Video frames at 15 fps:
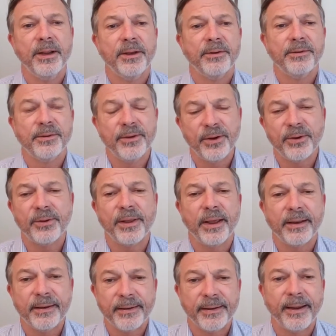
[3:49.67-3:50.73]
To know
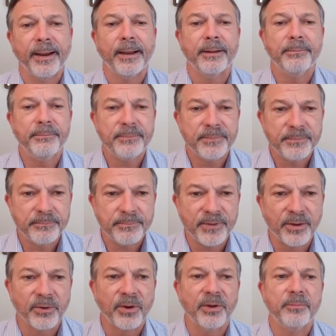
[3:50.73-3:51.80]
that, yeah,
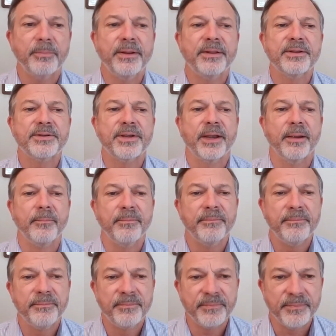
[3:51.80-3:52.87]
they're going to be the same,
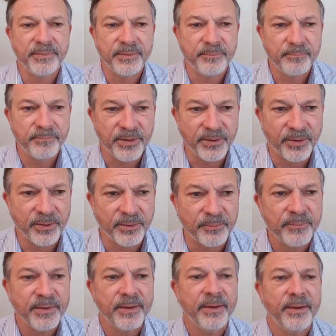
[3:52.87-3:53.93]
you know,
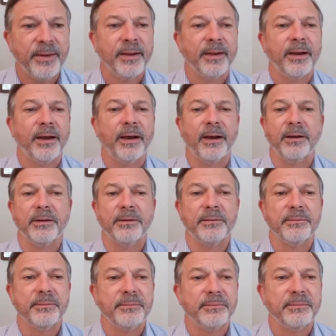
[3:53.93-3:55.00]
uh,
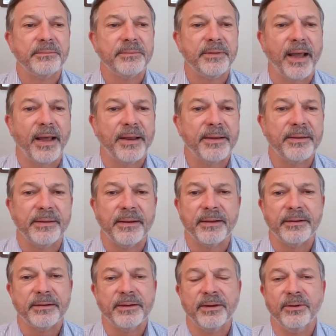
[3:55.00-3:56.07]

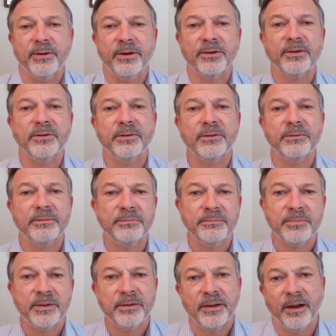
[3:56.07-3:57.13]
you know,
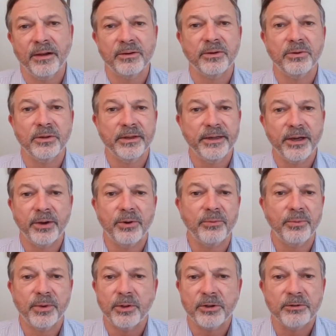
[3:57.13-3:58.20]
Uncle Leo
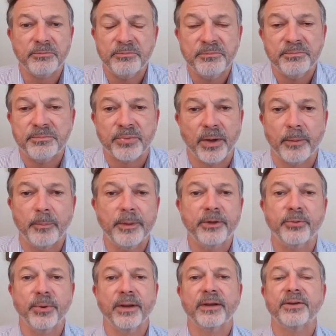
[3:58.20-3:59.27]
will probably
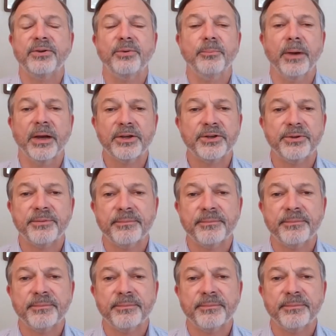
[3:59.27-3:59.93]
drink too much,